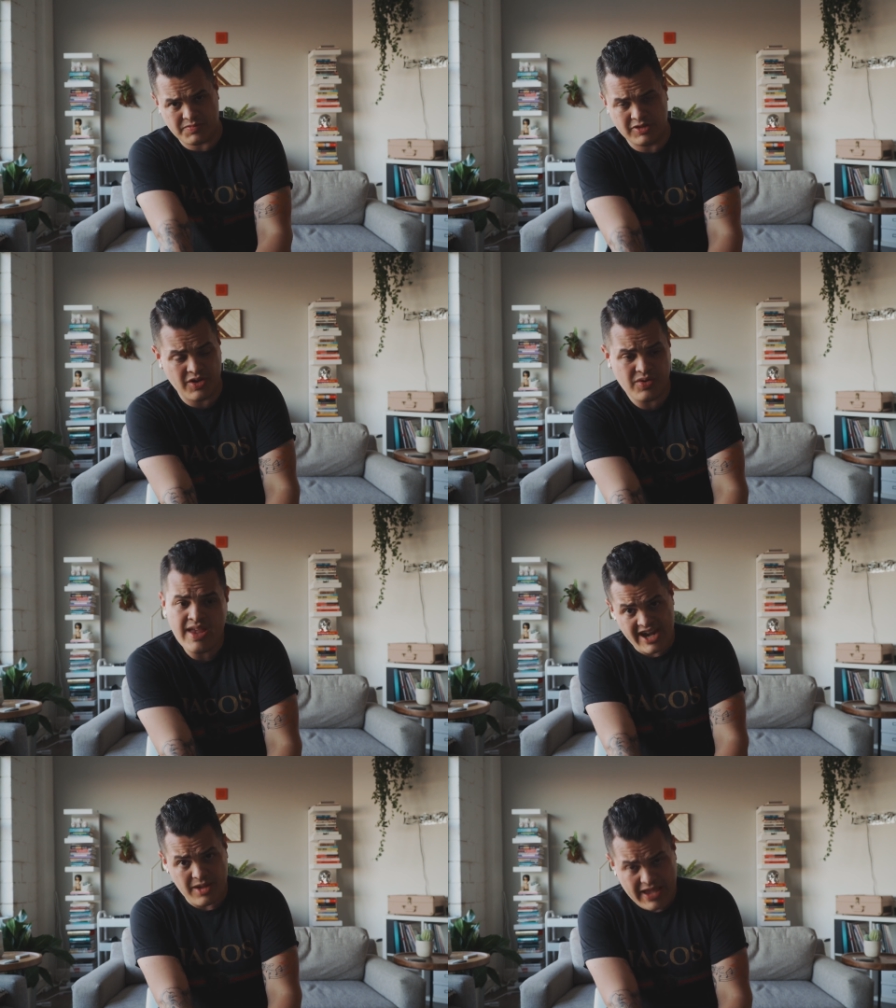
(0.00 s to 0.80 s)
below
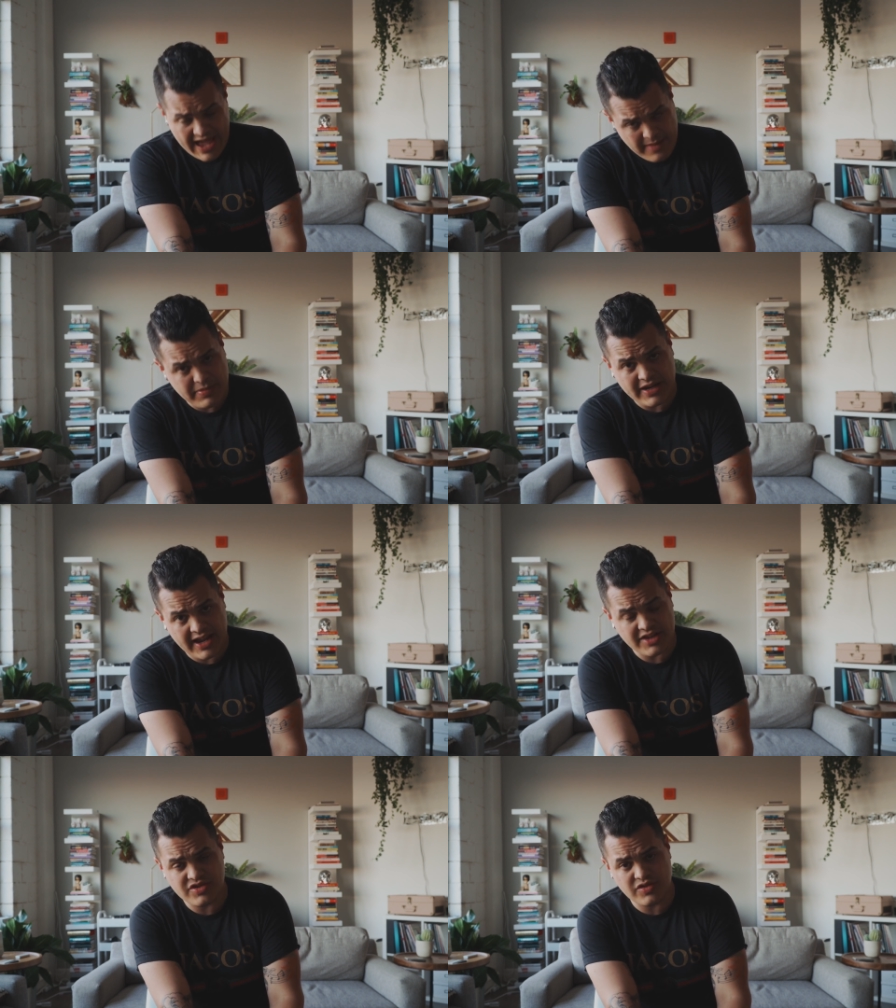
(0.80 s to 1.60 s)
and I'll be happy to
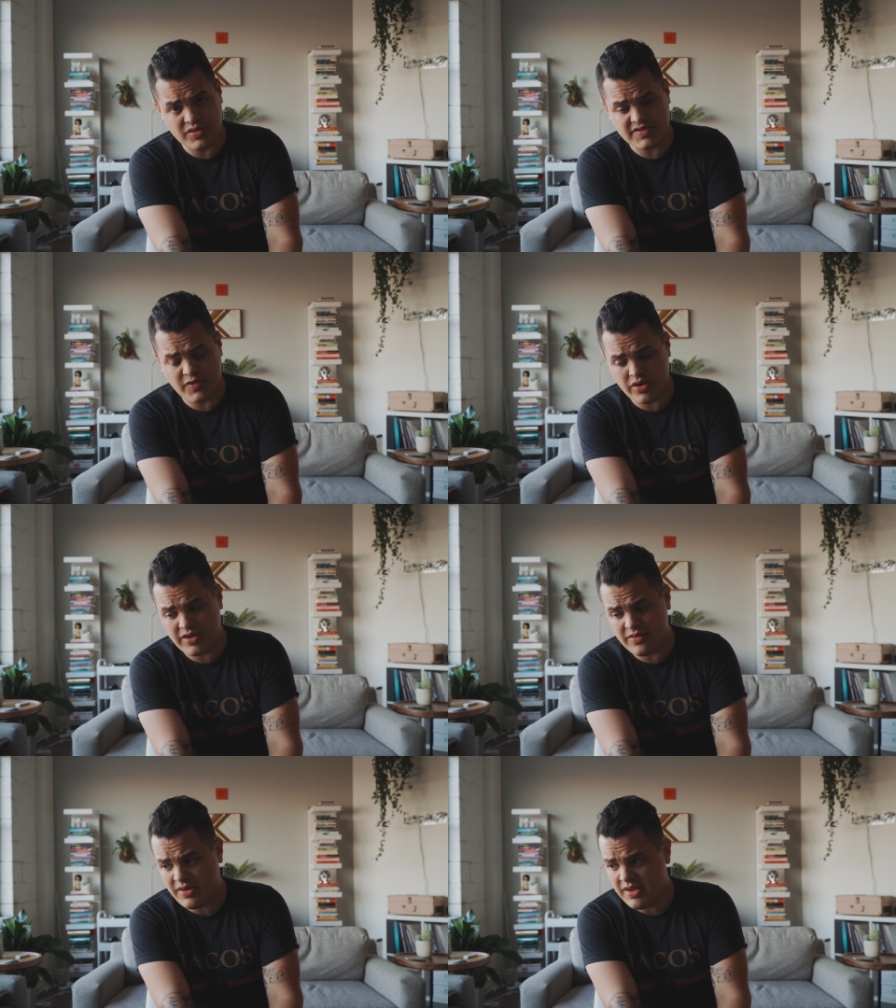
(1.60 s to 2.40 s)
answer those for
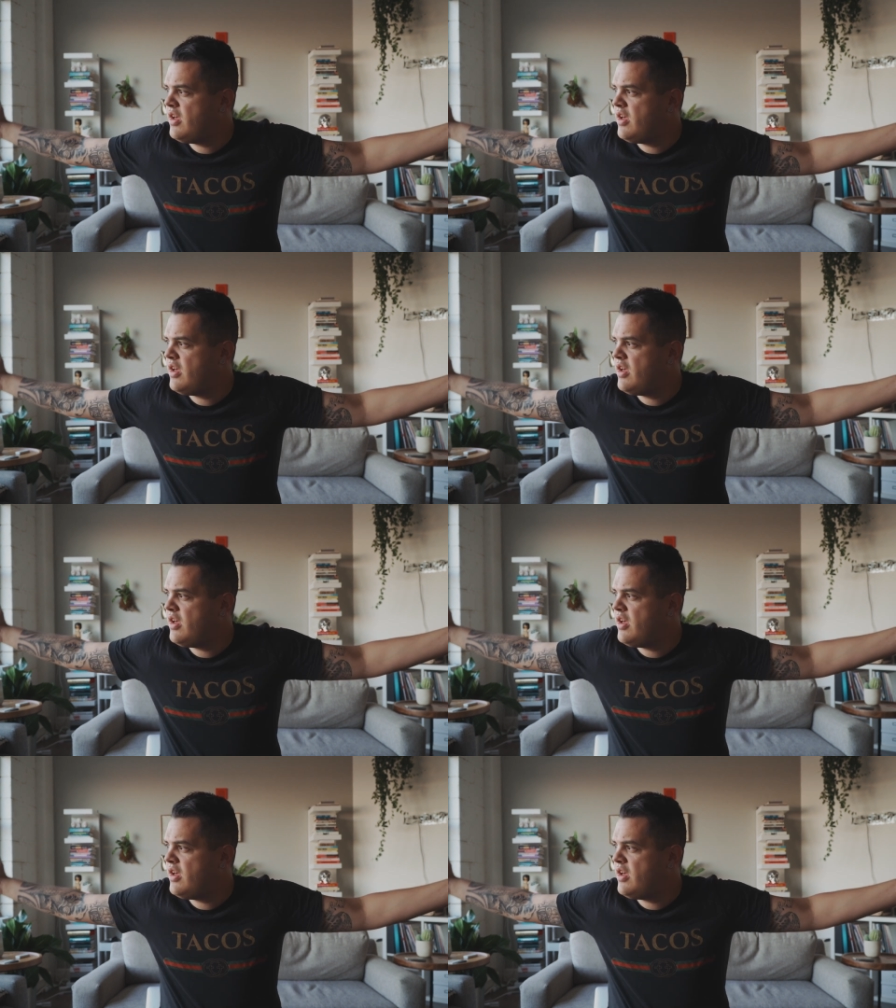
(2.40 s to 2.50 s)
you.